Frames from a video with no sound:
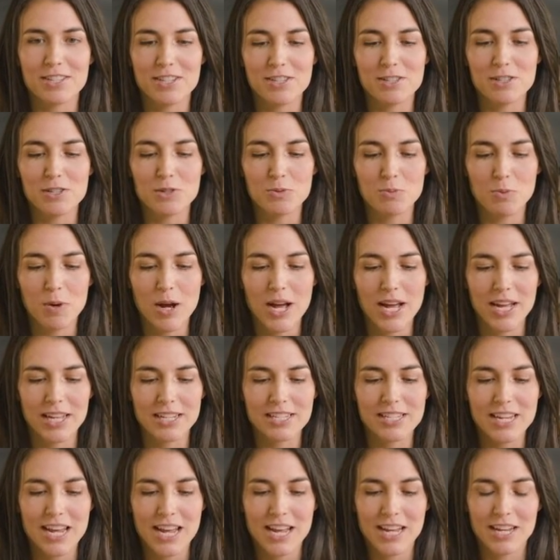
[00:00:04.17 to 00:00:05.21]
This is
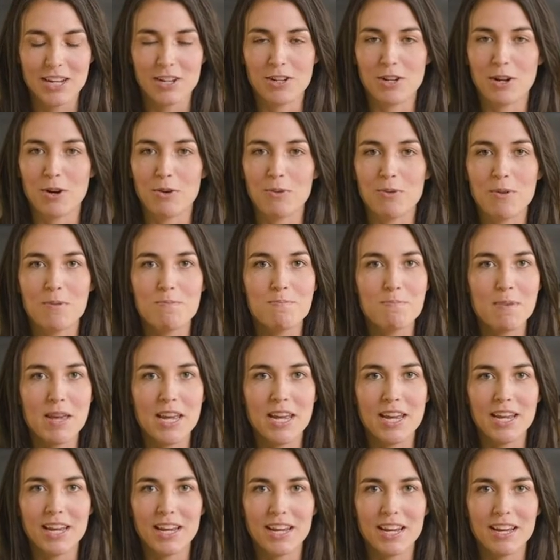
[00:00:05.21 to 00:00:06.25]
what, you know,
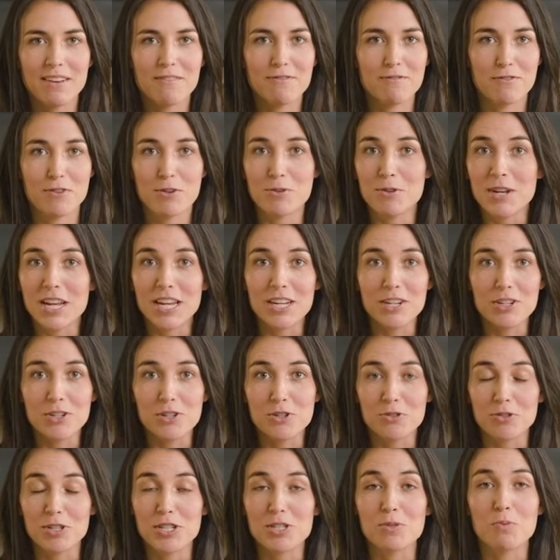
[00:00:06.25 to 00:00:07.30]
big food
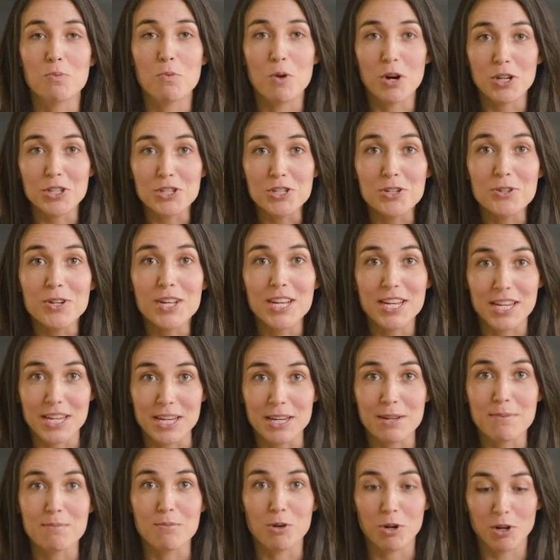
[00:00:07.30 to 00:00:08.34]
industries want you to
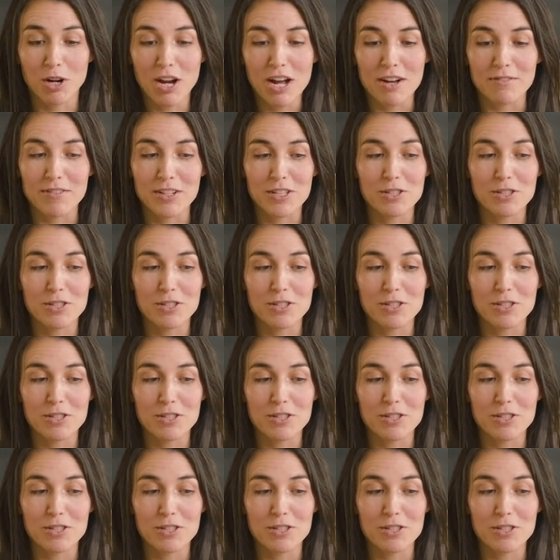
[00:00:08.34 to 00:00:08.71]
eat more of.